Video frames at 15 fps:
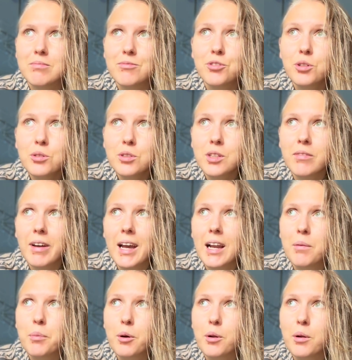fruit
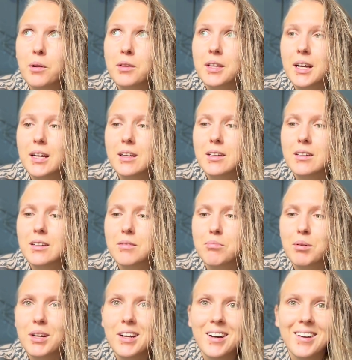available, then
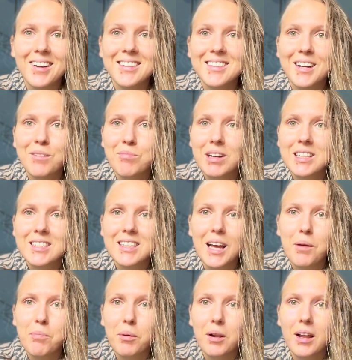bananas are my
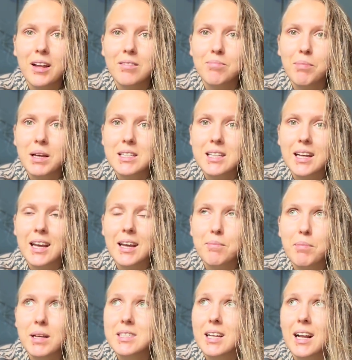staple. And
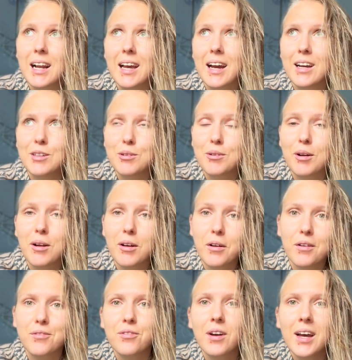basically I do a lot
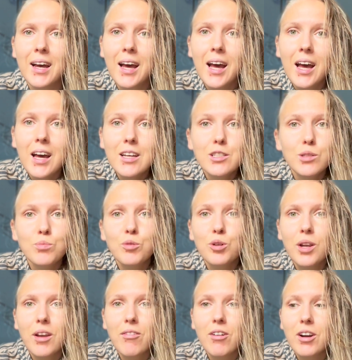of
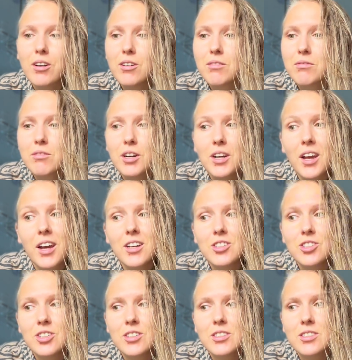smoothie
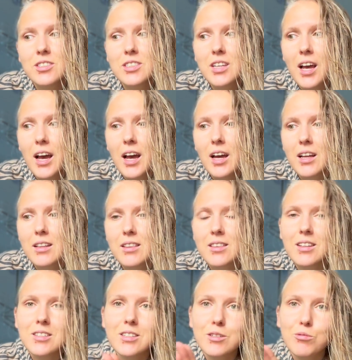variations. And
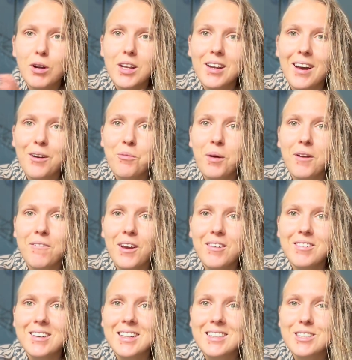this is right now my
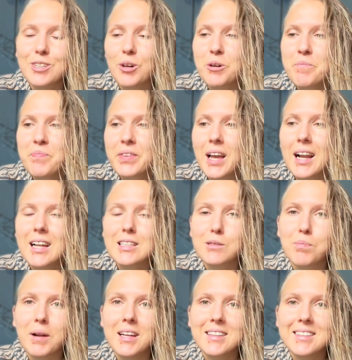favorite. So let's
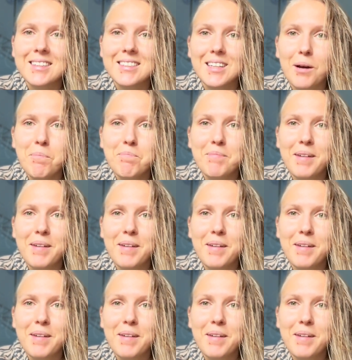blend this up